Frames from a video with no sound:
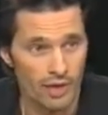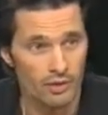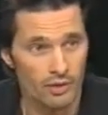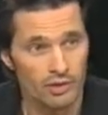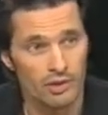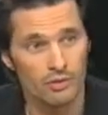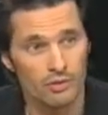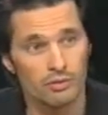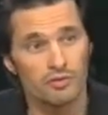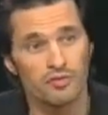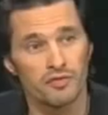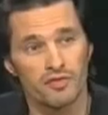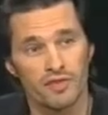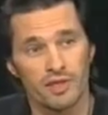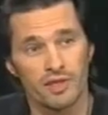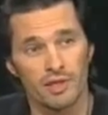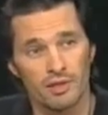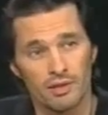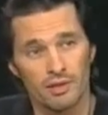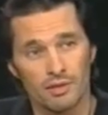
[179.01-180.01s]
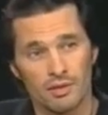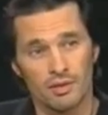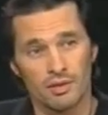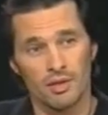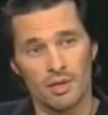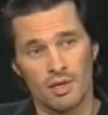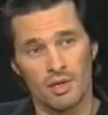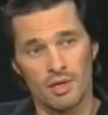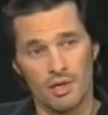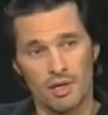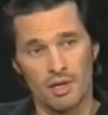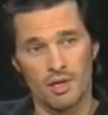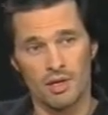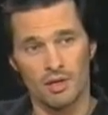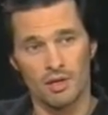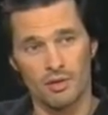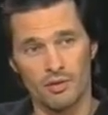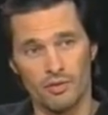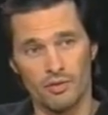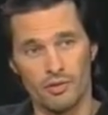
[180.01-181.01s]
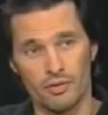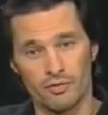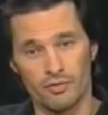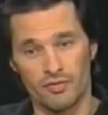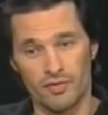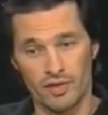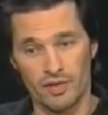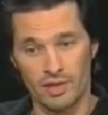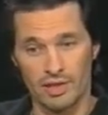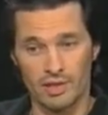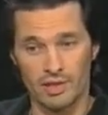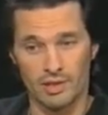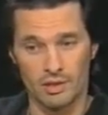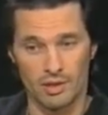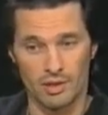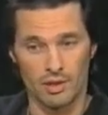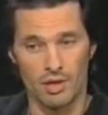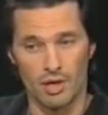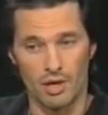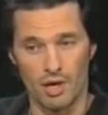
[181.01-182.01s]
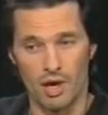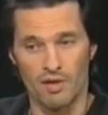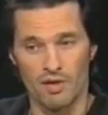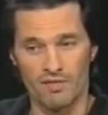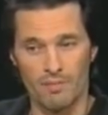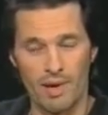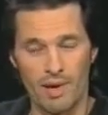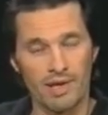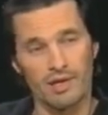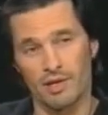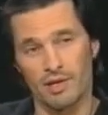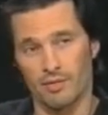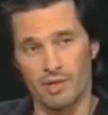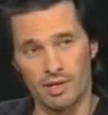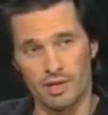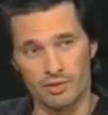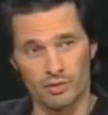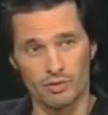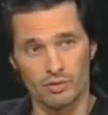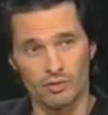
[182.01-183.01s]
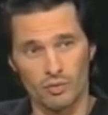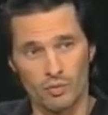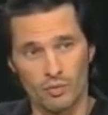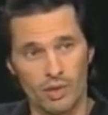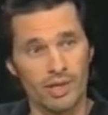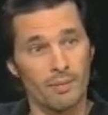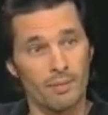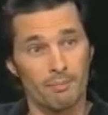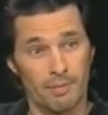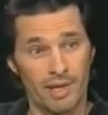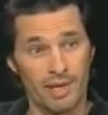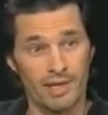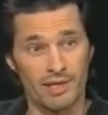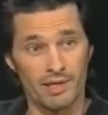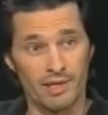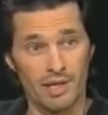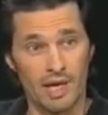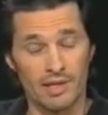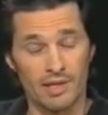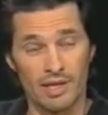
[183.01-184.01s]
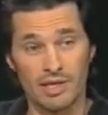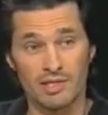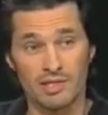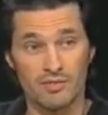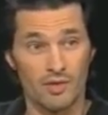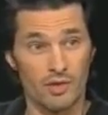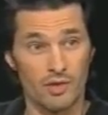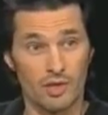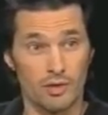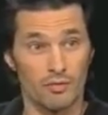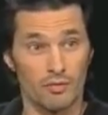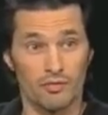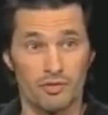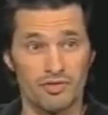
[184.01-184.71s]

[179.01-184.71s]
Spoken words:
I don't need to feel the feeling of my character when I'm playing, and that's very